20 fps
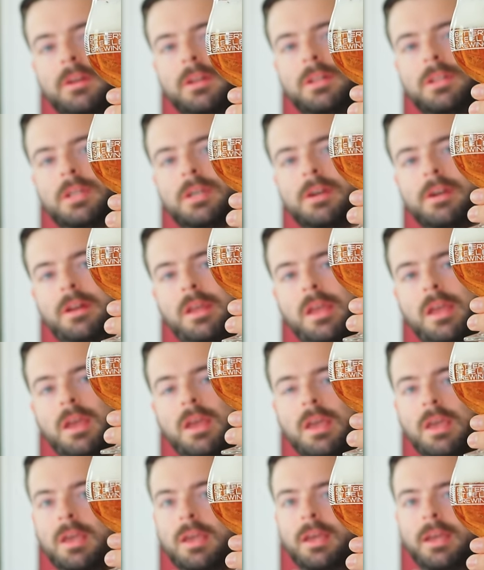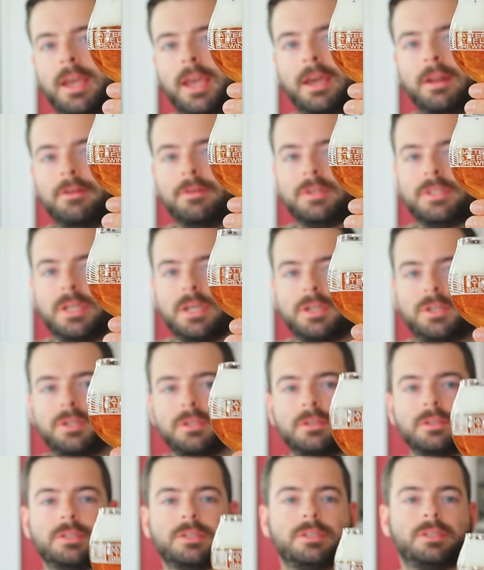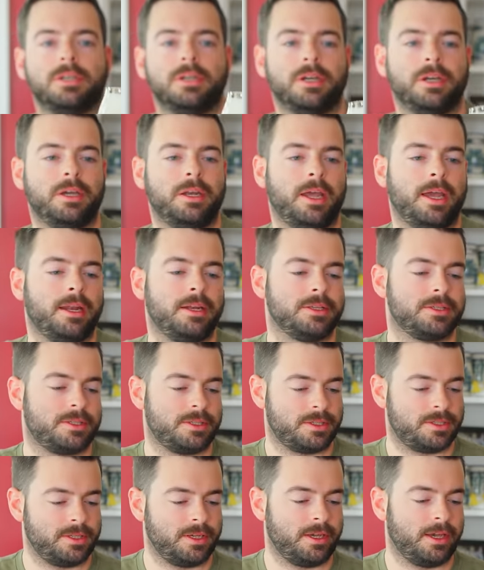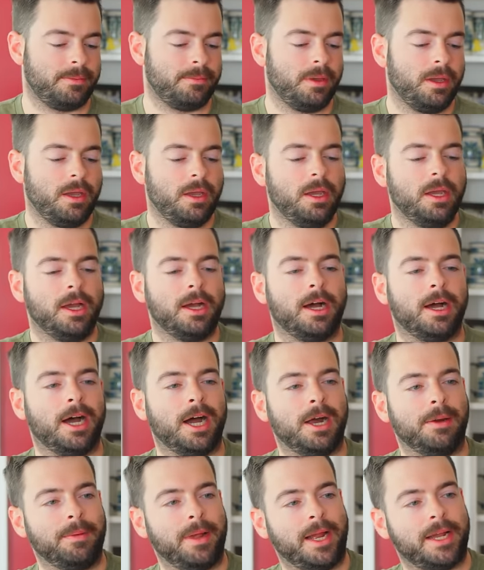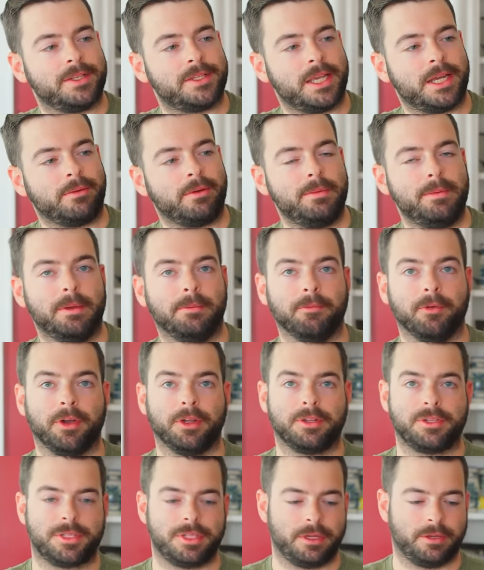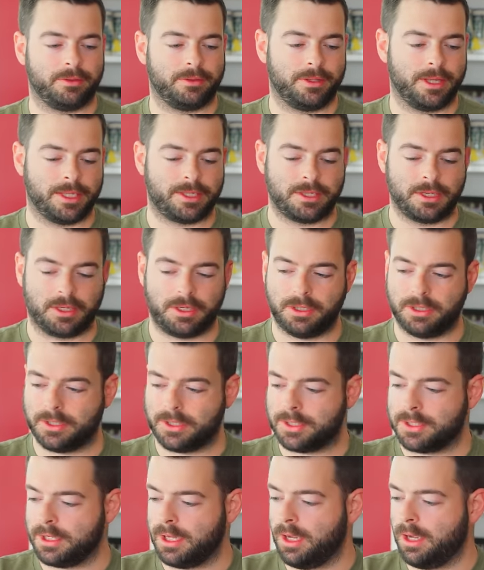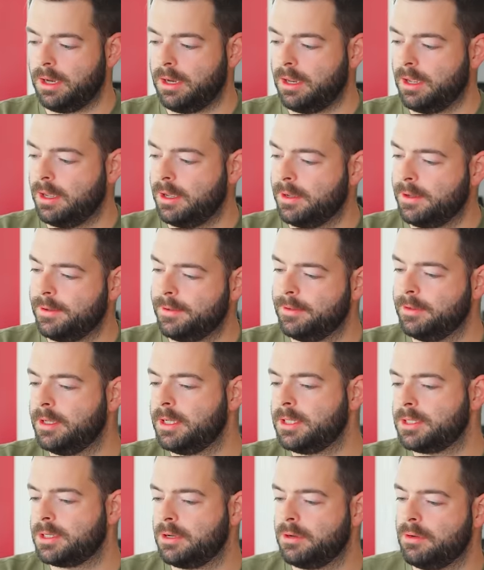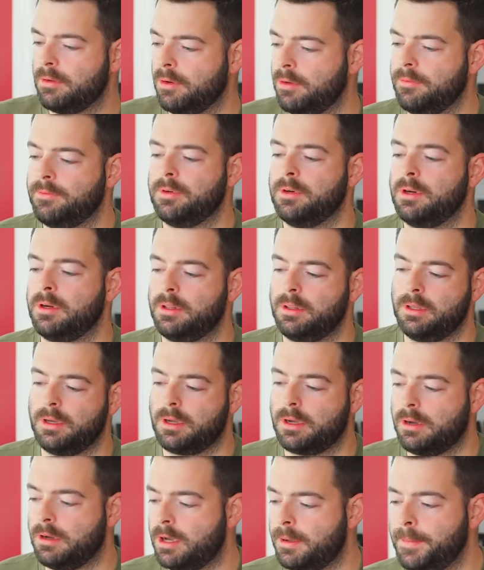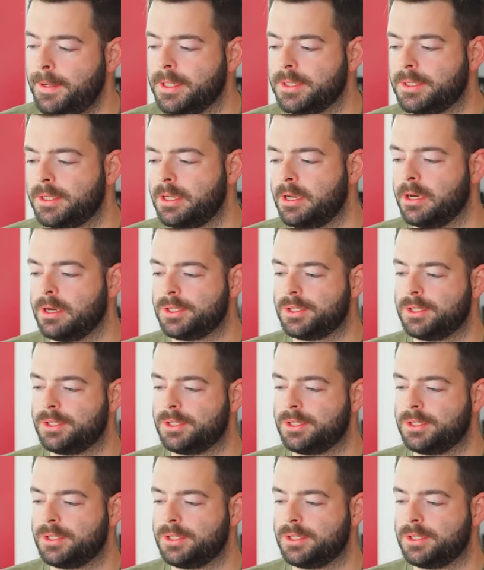and clarity Head retention looks good, head is the same uh, as I remember it. So that's a good sign. Let's go over the comments here.